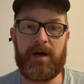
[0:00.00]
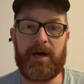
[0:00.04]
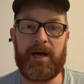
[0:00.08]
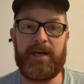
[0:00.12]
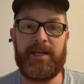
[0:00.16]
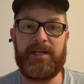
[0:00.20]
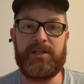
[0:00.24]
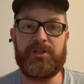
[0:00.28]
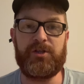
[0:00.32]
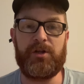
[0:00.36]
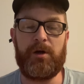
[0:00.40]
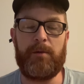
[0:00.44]

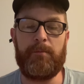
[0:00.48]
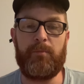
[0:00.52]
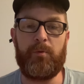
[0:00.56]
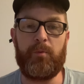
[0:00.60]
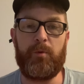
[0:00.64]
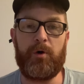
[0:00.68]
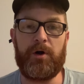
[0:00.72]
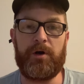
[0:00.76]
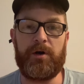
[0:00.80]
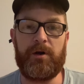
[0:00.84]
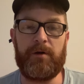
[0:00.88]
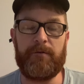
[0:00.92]
and he's number
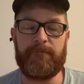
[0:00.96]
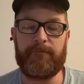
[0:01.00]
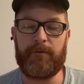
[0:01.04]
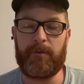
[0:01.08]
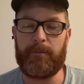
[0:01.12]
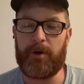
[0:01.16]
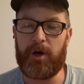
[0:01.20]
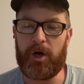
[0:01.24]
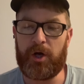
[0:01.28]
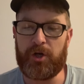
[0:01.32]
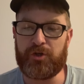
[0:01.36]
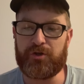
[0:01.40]
1
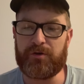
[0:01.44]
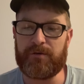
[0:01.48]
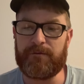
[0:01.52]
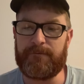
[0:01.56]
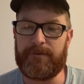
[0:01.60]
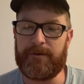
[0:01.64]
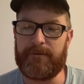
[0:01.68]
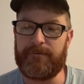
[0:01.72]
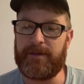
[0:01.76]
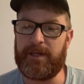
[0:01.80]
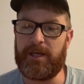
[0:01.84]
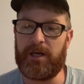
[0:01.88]
from
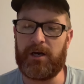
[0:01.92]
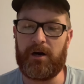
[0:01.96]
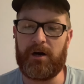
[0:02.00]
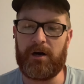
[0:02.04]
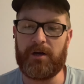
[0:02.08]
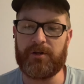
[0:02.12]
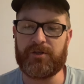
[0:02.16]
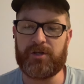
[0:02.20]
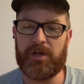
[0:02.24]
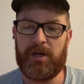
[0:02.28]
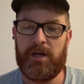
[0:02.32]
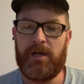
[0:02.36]
150
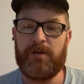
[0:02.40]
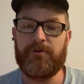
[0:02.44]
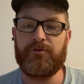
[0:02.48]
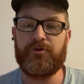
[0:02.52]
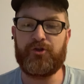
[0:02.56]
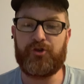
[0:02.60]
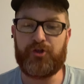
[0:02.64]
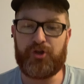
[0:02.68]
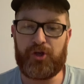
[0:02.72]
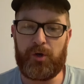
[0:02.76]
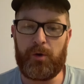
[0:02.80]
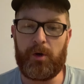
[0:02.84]
yards
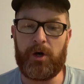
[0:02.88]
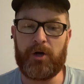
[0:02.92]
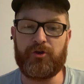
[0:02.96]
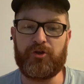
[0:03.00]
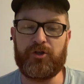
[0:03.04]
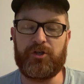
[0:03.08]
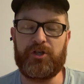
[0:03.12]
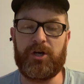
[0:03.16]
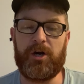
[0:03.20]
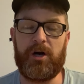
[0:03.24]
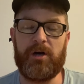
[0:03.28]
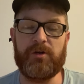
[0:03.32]
to
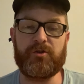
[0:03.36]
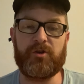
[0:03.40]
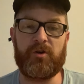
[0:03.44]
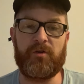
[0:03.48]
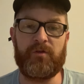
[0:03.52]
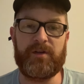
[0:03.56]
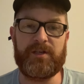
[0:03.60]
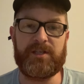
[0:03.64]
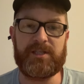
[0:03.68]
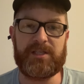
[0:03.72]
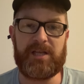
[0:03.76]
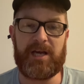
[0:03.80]
200 yards
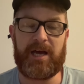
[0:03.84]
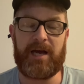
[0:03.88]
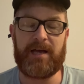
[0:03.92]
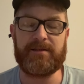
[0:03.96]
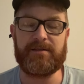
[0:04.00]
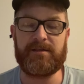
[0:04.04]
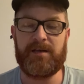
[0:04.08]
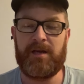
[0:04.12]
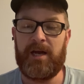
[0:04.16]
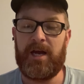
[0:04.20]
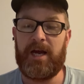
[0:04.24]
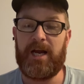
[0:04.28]
on the
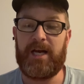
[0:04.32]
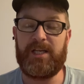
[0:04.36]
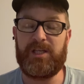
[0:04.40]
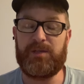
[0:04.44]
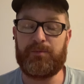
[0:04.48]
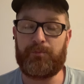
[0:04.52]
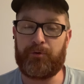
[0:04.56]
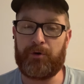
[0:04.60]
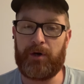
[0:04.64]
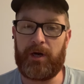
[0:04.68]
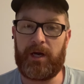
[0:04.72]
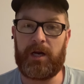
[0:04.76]
stats, and
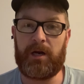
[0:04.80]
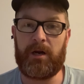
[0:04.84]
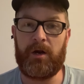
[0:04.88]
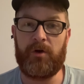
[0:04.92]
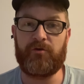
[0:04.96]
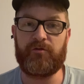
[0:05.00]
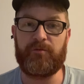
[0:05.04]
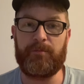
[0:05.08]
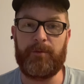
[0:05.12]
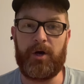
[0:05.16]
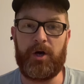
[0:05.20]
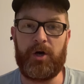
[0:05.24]
he's pretty
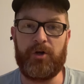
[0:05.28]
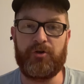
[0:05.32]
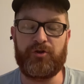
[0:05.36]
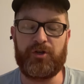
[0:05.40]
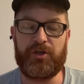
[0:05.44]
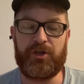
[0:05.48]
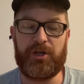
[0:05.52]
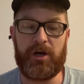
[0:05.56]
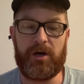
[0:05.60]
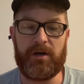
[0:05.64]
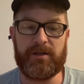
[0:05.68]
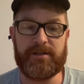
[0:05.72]
close from
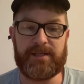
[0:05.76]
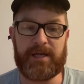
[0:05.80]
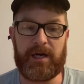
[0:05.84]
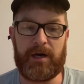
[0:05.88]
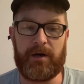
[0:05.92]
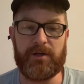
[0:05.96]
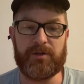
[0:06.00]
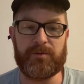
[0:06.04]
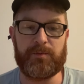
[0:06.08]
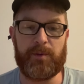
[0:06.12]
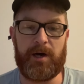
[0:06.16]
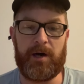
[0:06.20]
100 yards
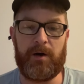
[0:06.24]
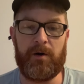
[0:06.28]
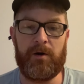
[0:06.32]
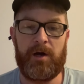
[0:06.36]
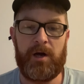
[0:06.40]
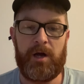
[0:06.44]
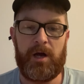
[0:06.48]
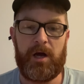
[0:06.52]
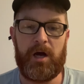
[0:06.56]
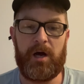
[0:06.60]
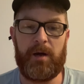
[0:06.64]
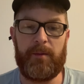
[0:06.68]
out as
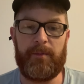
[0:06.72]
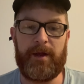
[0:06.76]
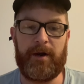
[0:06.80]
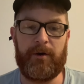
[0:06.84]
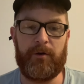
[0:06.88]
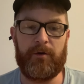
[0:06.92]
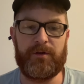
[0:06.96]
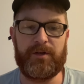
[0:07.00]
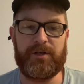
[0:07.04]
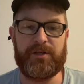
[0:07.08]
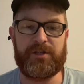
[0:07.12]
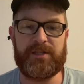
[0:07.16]
well up
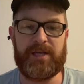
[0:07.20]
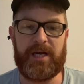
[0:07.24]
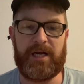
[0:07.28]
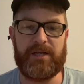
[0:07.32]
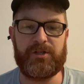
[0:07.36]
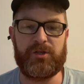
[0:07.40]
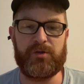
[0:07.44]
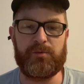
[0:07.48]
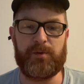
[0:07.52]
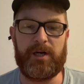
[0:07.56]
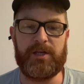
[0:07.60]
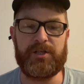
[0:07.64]
there on the
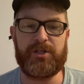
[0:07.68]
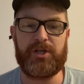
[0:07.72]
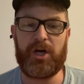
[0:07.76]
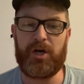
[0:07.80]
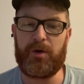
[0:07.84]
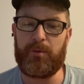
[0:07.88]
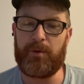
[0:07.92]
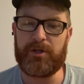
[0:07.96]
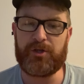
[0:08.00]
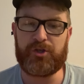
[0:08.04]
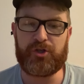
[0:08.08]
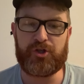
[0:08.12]
stats as well. He's
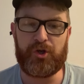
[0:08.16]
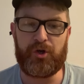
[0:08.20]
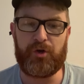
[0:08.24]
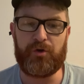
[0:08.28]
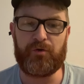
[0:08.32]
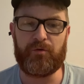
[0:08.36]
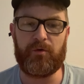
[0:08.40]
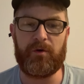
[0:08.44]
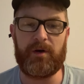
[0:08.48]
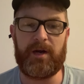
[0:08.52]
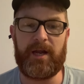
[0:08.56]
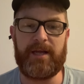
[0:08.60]
going to win
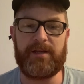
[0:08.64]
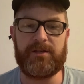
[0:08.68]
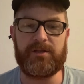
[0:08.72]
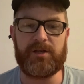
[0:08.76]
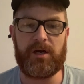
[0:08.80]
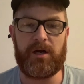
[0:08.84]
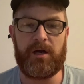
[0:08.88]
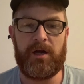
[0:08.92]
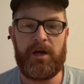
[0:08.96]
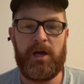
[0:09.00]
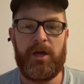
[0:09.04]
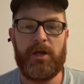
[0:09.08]
sooner or
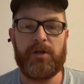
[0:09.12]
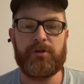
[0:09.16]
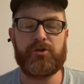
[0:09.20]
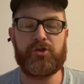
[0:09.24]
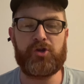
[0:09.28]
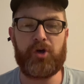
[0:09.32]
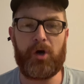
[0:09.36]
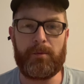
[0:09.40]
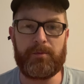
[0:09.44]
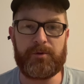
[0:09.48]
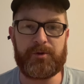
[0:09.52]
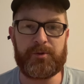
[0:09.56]
later.
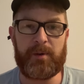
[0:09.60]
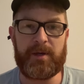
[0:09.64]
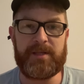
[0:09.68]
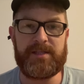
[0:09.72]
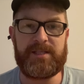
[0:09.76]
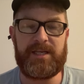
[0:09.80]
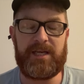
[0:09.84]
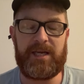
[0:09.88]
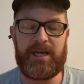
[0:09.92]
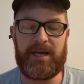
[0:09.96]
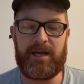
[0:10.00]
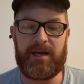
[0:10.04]
Top
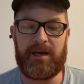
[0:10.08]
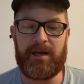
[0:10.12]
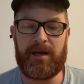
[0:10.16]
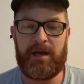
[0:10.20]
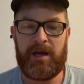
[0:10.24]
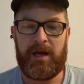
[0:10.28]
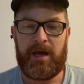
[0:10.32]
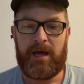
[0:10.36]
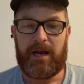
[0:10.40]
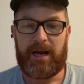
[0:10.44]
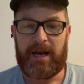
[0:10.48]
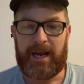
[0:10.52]
20
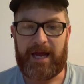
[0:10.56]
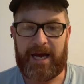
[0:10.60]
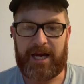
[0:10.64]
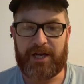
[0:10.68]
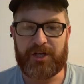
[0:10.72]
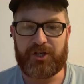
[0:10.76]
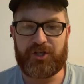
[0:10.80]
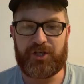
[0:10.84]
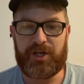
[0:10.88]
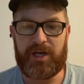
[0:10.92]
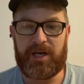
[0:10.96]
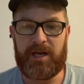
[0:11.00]
here
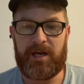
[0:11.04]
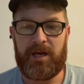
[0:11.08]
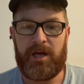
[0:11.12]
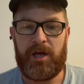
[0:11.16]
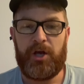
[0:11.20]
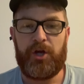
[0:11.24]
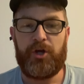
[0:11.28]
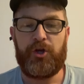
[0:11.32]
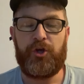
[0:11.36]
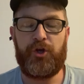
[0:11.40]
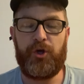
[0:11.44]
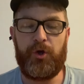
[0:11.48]
last year,
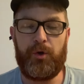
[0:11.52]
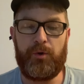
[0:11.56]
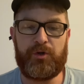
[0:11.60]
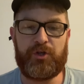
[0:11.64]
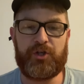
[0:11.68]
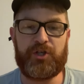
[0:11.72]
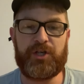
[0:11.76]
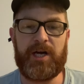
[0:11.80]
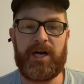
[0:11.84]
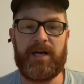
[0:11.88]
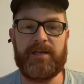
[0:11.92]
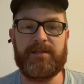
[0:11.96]

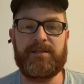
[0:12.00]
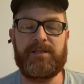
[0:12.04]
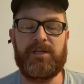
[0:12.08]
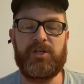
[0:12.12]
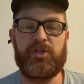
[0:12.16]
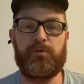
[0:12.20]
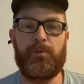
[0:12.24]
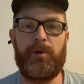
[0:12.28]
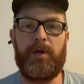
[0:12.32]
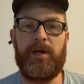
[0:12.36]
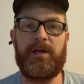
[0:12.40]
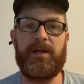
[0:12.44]
huge chance
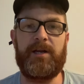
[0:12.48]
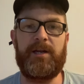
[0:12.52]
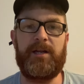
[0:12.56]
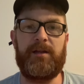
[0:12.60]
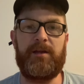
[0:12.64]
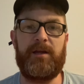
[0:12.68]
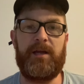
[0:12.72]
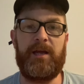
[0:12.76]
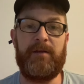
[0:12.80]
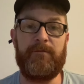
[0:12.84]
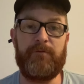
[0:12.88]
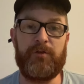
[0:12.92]
this week,
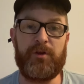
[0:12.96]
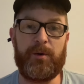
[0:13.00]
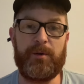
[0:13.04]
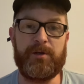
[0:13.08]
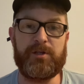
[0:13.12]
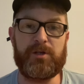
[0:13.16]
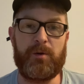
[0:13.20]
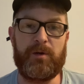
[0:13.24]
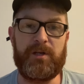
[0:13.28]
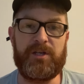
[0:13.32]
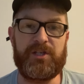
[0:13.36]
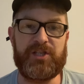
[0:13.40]
and even though
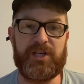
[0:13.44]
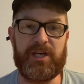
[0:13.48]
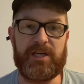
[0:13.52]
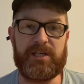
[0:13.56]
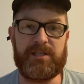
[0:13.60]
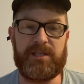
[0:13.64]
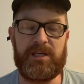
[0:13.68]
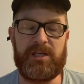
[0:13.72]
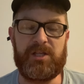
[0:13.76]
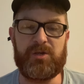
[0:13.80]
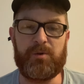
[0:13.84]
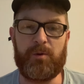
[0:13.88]
he's only
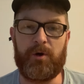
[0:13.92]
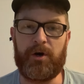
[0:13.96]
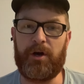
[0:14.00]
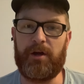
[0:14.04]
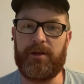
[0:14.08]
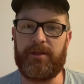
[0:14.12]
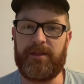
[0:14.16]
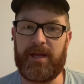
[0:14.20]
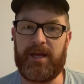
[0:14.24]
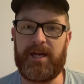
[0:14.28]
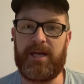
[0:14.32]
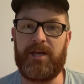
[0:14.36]
16 to 1,
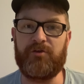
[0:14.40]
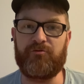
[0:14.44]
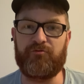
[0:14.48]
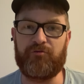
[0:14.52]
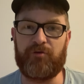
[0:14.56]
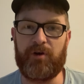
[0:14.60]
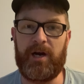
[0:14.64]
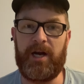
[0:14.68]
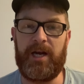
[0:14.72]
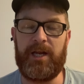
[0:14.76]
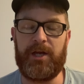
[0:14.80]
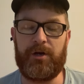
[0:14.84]
I think he's
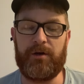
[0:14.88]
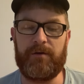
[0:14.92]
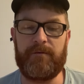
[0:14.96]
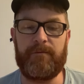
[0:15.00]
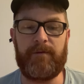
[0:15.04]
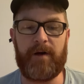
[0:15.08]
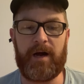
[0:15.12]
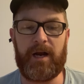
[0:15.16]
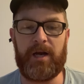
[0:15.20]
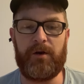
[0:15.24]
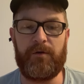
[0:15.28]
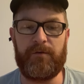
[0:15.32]
really
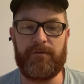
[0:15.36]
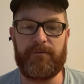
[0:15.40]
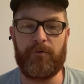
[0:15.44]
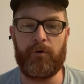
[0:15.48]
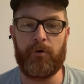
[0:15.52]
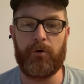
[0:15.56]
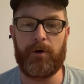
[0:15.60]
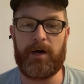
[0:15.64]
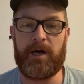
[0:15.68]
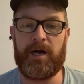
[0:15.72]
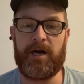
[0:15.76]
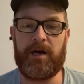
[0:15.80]
good value
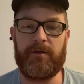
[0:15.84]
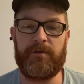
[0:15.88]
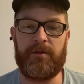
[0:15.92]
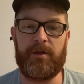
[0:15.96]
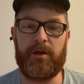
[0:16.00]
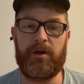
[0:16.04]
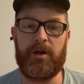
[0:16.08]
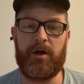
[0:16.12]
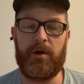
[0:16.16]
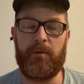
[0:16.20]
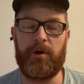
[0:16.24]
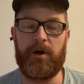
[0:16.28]
for out of
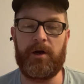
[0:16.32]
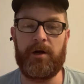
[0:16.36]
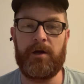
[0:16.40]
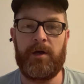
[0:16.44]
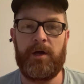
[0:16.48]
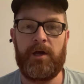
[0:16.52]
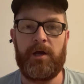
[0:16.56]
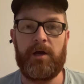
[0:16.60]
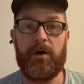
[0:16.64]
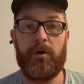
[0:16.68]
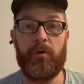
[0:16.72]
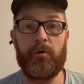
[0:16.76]
the lower
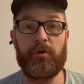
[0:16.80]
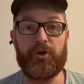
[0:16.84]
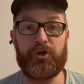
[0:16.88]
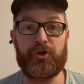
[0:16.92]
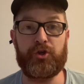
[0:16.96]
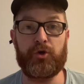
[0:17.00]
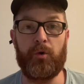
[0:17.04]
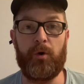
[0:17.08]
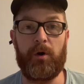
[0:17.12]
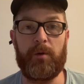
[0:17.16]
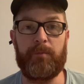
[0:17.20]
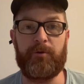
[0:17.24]
or the
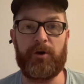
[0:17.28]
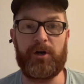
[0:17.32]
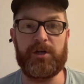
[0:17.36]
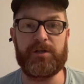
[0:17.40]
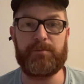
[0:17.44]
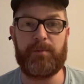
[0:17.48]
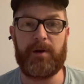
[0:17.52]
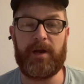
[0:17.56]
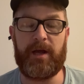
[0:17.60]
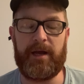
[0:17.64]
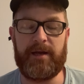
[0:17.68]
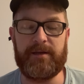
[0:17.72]
shorter
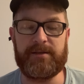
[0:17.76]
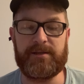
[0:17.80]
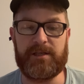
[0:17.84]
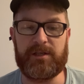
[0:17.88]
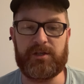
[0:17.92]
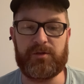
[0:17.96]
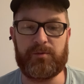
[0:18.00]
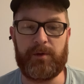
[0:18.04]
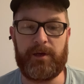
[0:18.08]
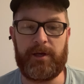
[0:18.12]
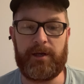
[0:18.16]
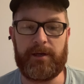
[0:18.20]
priced players
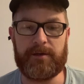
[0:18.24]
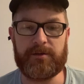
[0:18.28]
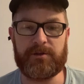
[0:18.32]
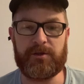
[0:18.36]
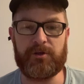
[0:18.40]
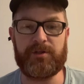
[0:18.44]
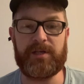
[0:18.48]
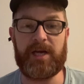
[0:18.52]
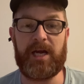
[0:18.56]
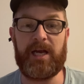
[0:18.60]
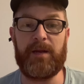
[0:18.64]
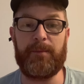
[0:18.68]
this week.
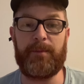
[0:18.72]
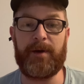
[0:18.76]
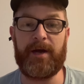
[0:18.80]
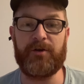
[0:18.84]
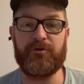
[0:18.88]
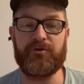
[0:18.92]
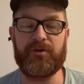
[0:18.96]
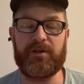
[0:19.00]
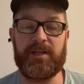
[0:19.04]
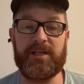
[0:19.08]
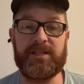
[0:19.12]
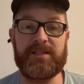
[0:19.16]
So Taylor
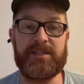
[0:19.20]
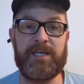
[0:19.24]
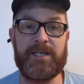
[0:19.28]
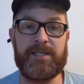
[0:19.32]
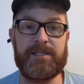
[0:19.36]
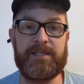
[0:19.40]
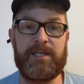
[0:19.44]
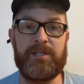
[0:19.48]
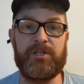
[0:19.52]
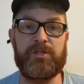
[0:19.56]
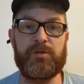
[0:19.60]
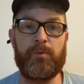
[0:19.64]
Pendrith at
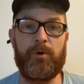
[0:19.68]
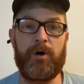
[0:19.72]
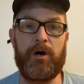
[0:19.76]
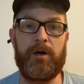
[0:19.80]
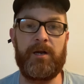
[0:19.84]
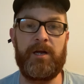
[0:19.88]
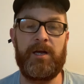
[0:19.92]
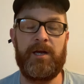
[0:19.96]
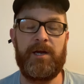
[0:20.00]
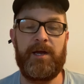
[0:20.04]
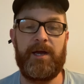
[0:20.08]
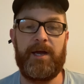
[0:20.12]
16 to
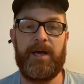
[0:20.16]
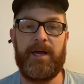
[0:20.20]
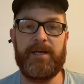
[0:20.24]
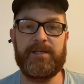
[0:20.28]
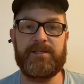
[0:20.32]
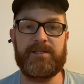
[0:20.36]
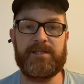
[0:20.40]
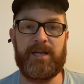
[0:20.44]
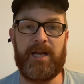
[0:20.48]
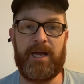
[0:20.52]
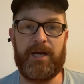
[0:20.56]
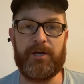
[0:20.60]
1
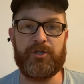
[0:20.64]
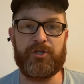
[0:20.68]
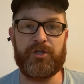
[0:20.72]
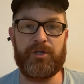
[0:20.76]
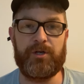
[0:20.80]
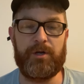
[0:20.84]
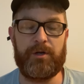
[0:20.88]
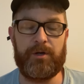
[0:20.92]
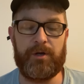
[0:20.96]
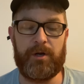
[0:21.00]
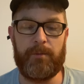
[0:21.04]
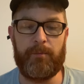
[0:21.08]
is
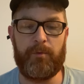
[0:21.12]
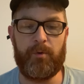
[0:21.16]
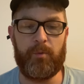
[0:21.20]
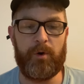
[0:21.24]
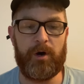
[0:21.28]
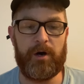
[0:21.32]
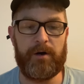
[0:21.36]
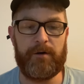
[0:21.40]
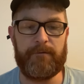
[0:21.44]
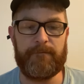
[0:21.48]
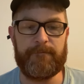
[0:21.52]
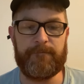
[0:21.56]
selection number
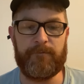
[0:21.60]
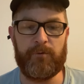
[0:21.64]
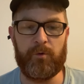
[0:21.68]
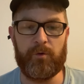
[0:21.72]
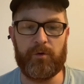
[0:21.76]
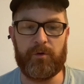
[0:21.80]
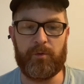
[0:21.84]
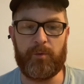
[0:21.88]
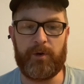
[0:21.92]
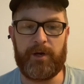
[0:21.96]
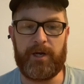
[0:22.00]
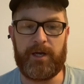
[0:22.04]
1
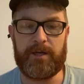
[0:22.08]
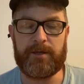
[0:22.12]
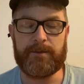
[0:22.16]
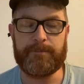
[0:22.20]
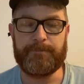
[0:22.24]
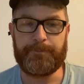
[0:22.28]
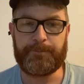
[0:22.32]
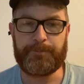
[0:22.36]
for the week.